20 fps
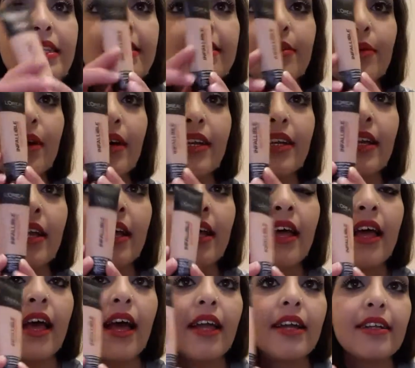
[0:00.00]
this one,
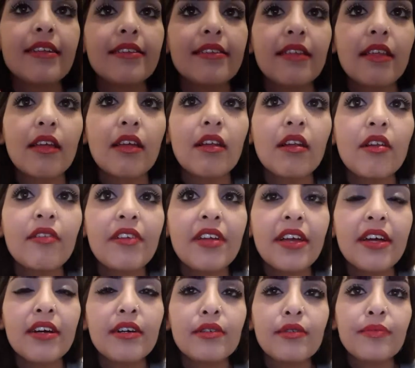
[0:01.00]
and it's the
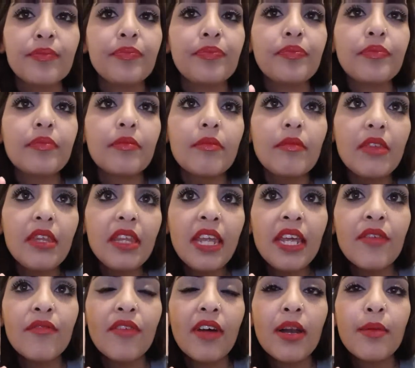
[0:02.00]
L'Oreal
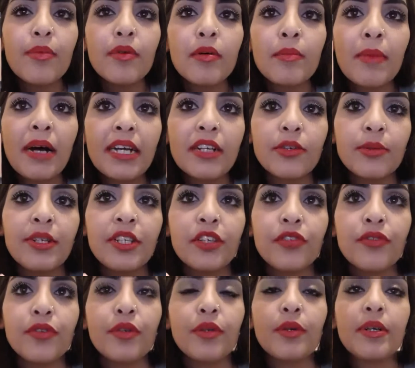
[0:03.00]
Infallible Matte
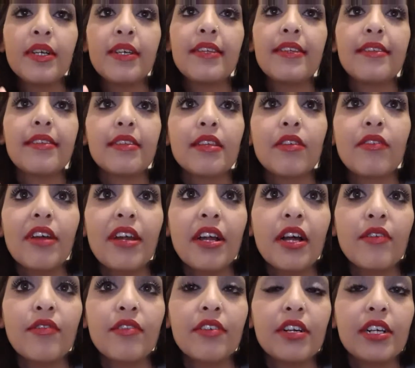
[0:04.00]
24. It's great
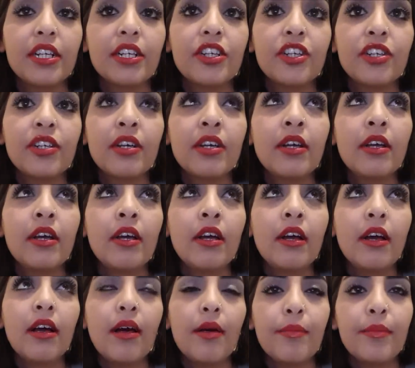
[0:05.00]
coverage,
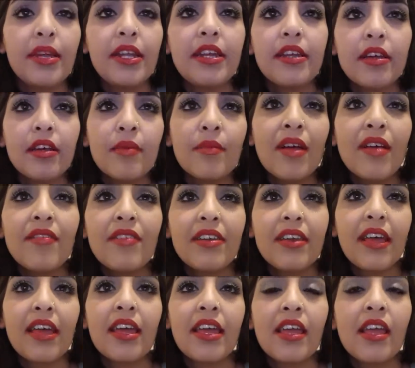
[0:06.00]
medium,
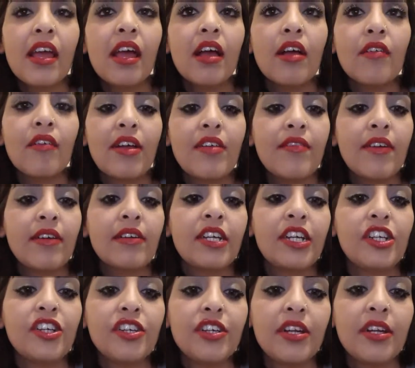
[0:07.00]
everyday, great
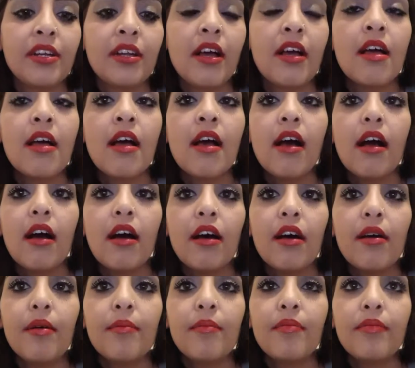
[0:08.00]
foundation.
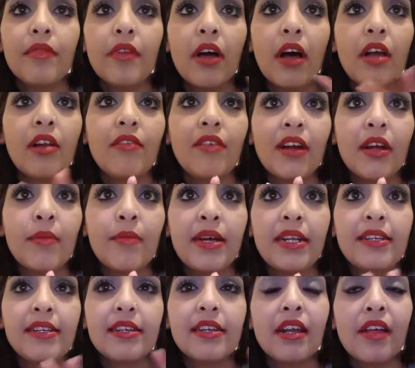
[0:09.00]
Highly
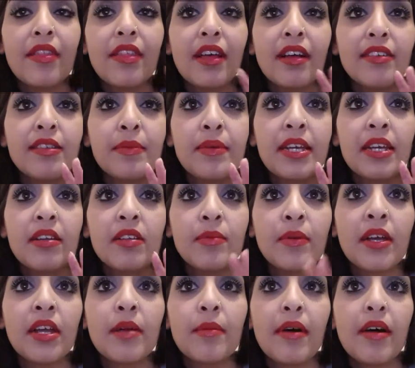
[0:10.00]
recommended, and I think I've
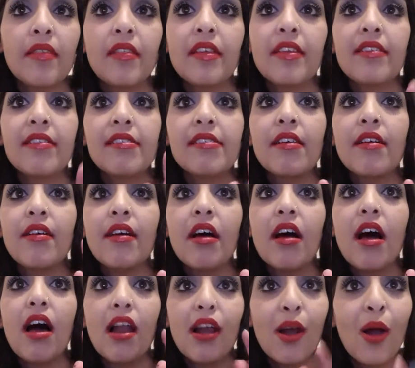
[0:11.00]
spoken about this
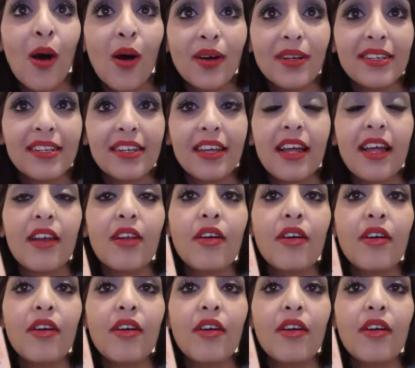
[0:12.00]
a lot.